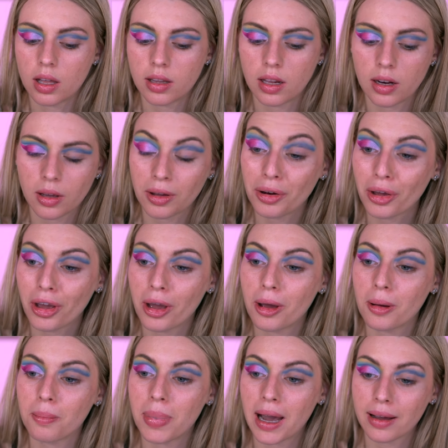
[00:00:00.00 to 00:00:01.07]
And then I'm going to
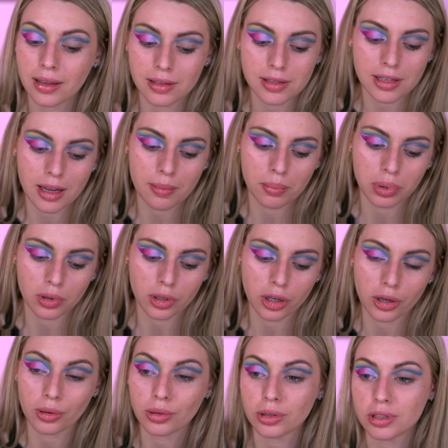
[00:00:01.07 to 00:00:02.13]
go back into that
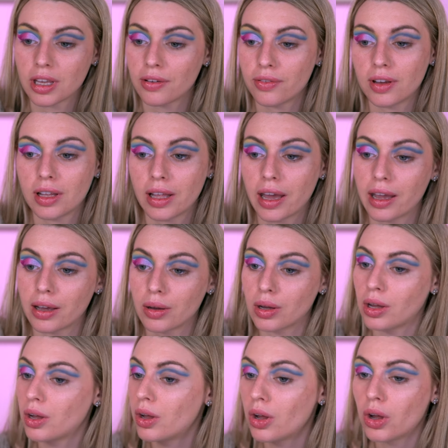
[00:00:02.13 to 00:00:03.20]
blue because I feel
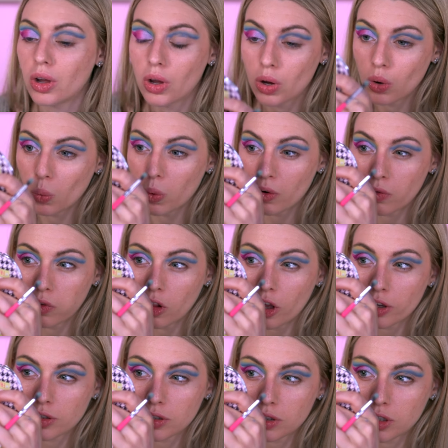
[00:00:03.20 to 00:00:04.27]
like we've
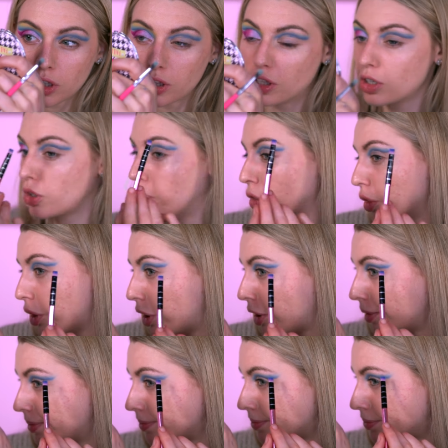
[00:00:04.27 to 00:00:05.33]
lost the
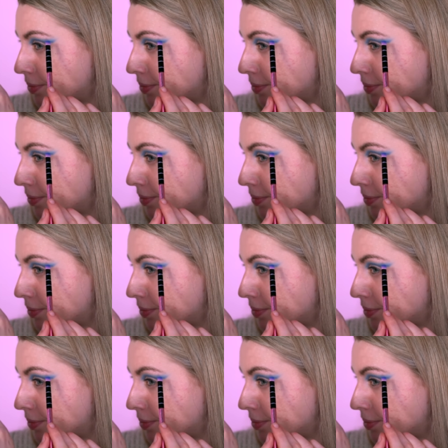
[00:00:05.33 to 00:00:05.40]
colour.